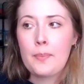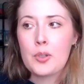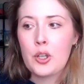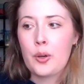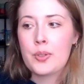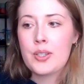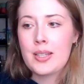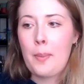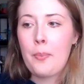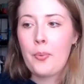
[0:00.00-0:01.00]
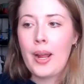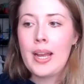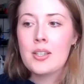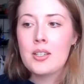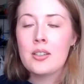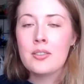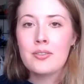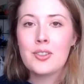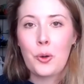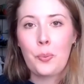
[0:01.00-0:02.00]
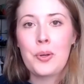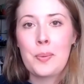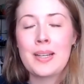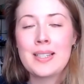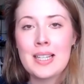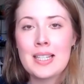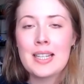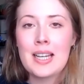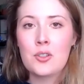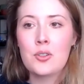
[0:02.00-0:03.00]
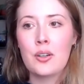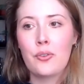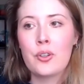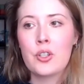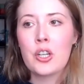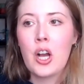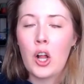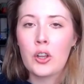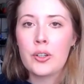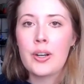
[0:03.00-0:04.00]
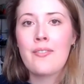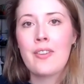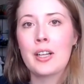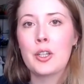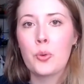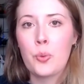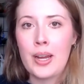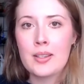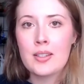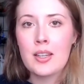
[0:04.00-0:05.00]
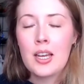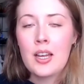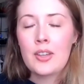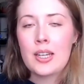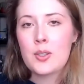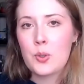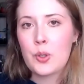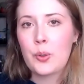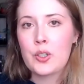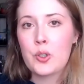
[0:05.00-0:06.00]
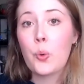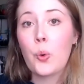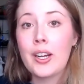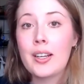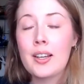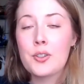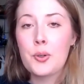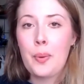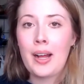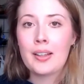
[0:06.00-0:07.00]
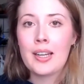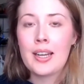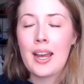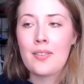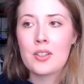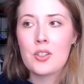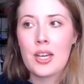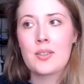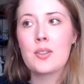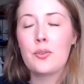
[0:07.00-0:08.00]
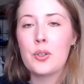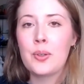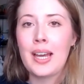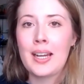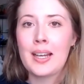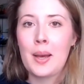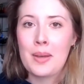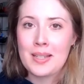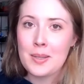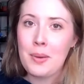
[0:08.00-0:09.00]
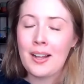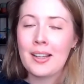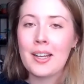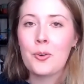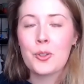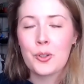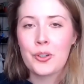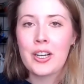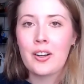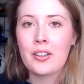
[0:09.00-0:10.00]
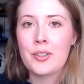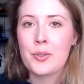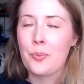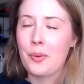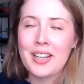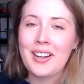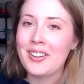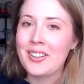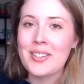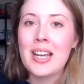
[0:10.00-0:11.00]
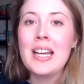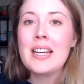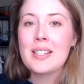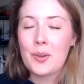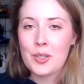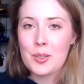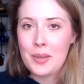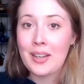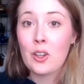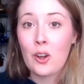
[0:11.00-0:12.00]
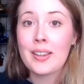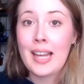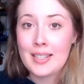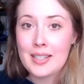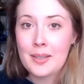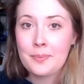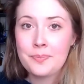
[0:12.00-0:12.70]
you know, separate your premixes into different color and value threads. That is also going to organize your palette, and the chances of you getting a messy palette or dirty colors or muddy colors is going to be a lot less.